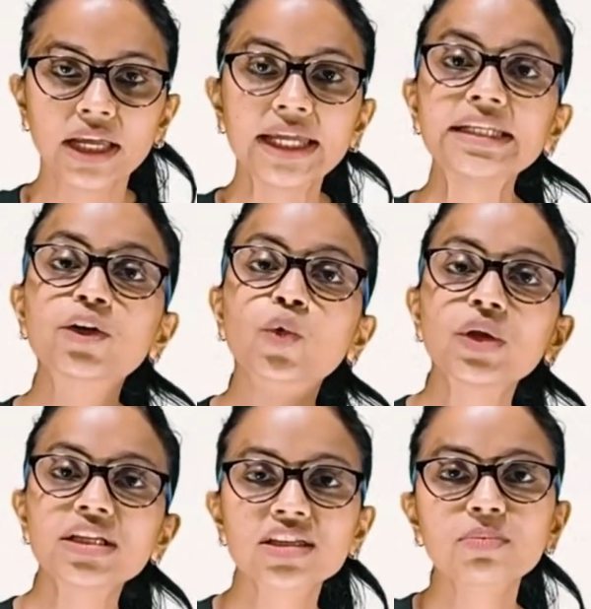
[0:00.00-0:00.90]

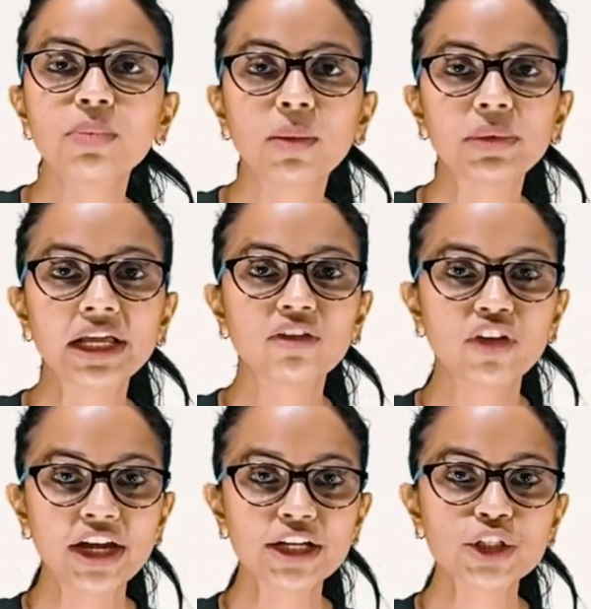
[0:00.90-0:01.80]
Increasing public
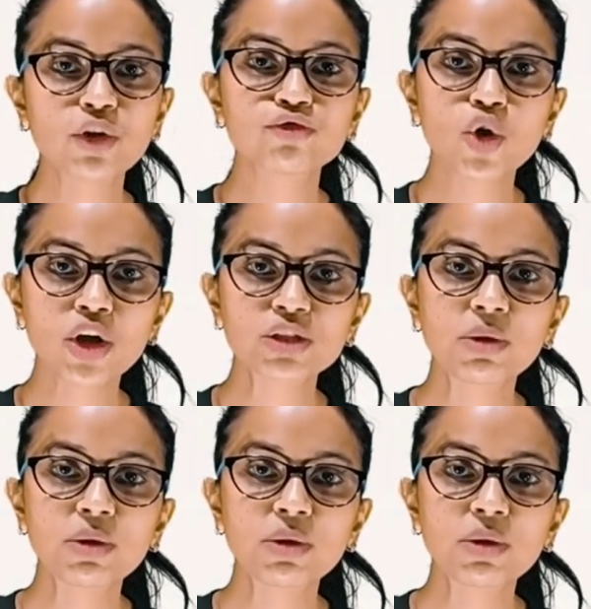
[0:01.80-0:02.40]
awareness of noise